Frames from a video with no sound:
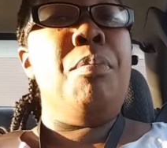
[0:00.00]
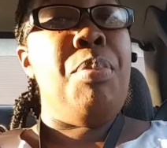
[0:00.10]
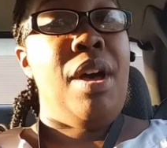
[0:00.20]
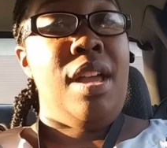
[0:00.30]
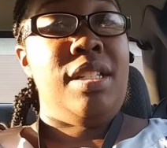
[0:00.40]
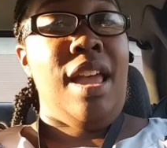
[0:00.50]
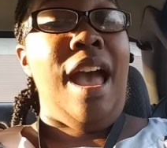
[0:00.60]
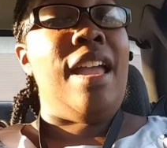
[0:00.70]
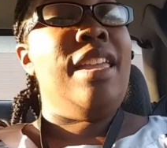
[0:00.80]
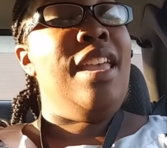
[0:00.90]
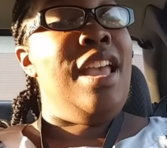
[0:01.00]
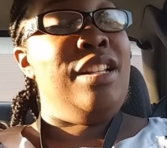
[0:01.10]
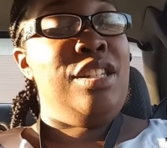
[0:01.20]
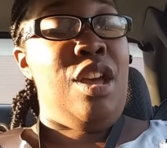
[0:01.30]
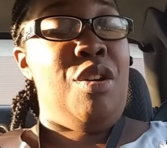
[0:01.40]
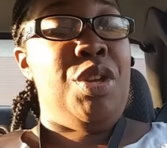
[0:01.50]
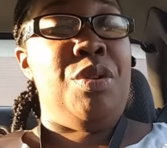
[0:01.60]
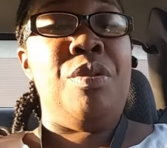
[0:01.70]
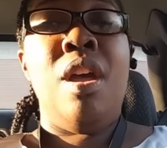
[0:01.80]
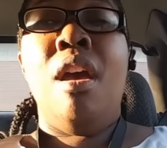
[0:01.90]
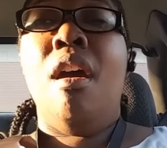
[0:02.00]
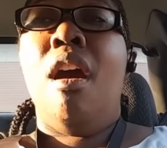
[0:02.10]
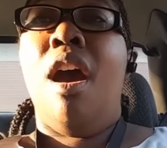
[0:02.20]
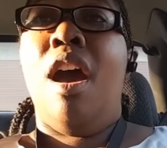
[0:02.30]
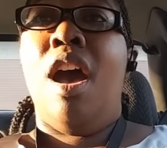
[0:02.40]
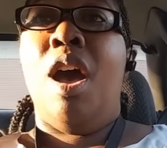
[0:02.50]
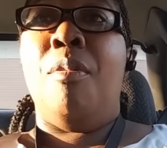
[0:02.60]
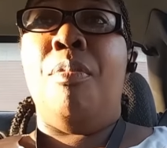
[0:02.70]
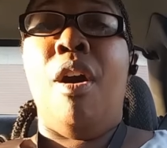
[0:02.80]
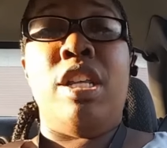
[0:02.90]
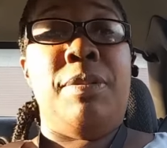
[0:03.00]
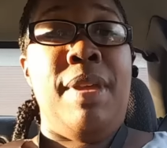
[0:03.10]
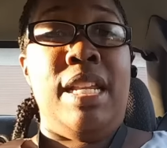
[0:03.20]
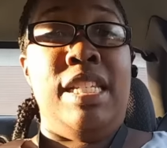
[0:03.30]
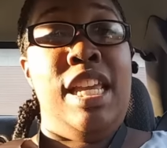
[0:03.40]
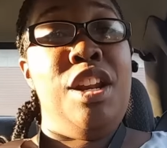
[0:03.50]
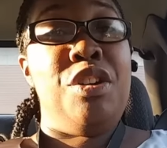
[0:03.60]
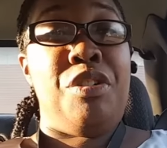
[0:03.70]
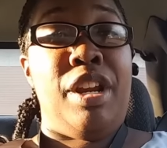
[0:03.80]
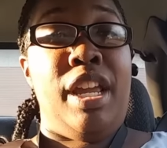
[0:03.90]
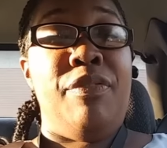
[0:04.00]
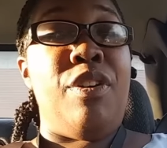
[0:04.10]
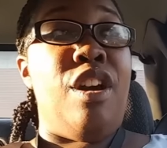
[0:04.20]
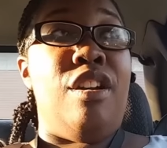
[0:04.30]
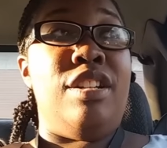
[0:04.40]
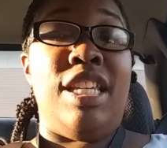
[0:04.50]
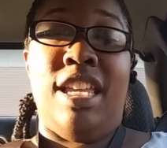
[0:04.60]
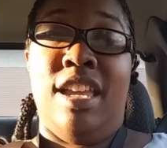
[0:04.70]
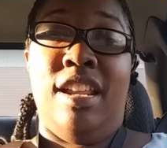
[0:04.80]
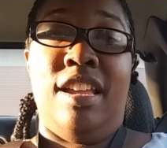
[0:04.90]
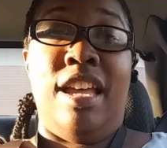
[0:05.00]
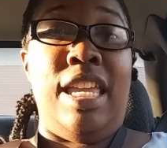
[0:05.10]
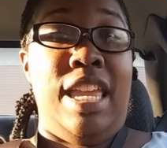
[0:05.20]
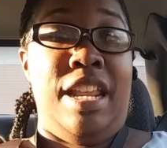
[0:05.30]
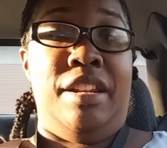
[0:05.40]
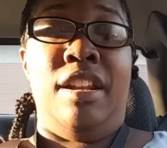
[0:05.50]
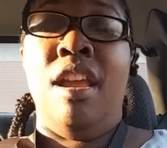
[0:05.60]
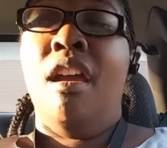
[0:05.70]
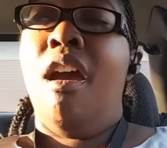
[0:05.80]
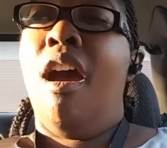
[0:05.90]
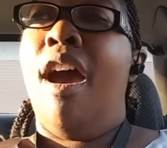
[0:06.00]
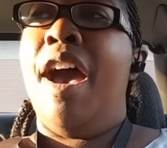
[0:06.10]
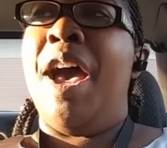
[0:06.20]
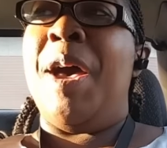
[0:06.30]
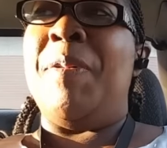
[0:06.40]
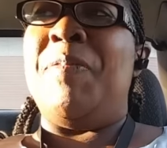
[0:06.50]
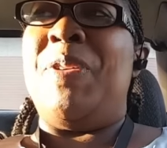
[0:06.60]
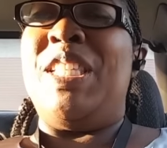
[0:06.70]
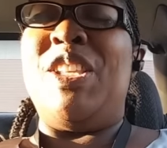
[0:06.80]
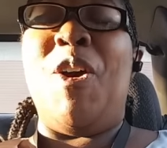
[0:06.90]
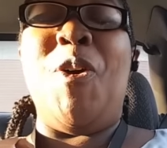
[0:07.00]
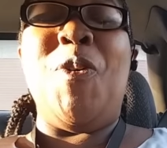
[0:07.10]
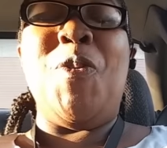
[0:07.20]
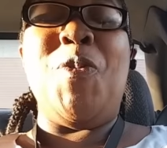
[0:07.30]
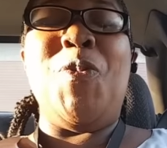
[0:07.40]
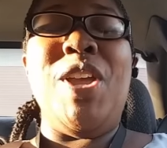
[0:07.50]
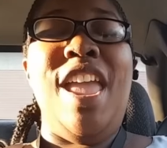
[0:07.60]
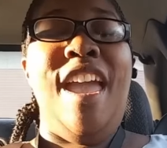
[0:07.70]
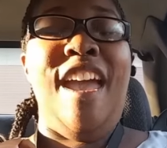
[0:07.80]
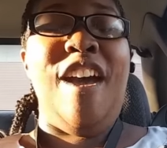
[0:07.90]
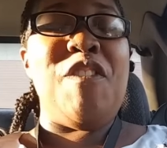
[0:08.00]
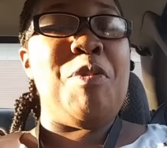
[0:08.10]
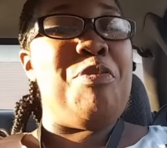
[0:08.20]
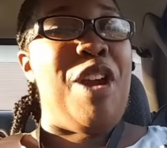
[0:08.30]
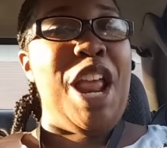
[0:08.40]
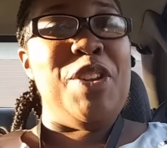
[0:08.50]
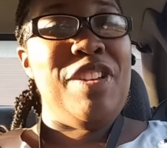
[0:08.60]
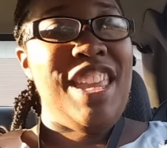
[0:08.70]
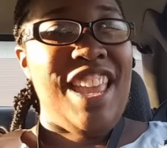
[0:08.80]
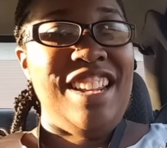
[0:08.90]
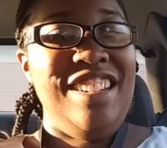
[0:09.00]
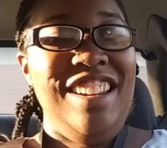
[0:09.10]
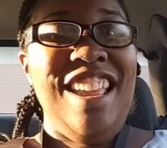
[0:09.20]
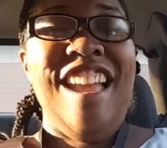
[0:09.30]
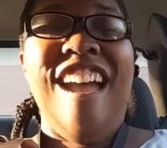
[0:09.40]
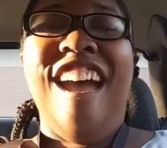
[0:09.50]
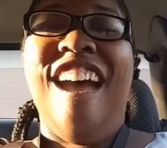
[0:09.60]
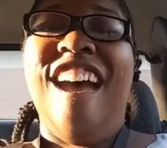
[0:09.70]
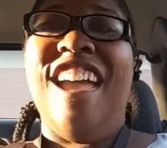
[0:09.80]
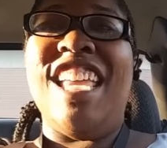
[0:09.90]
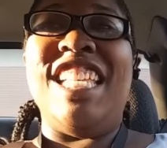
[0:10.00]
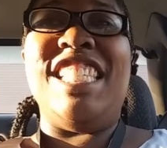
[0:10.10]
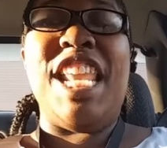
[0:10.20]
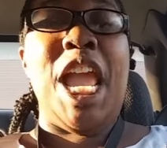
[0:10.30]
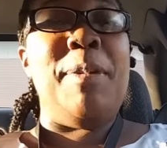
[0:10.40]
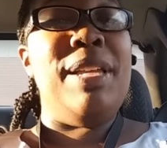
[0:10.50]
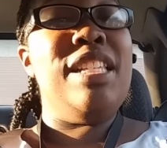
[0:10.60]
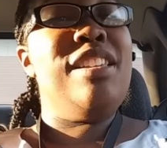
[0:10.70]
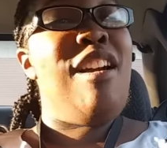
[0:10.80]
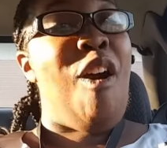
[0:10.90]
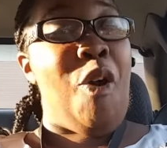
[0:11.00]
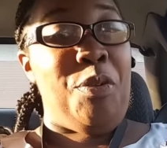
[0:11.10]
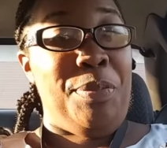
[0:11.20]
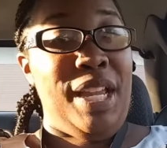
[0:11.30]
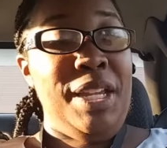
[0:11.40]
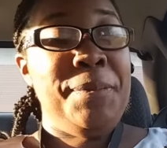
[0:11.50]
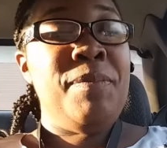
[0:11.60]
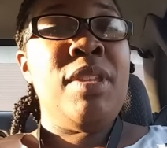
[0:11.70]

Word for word: But I can tell you, uh, boss man did agree for her to get a kitten. Um, so we have a brand new kitten. Uh, his name is Colby.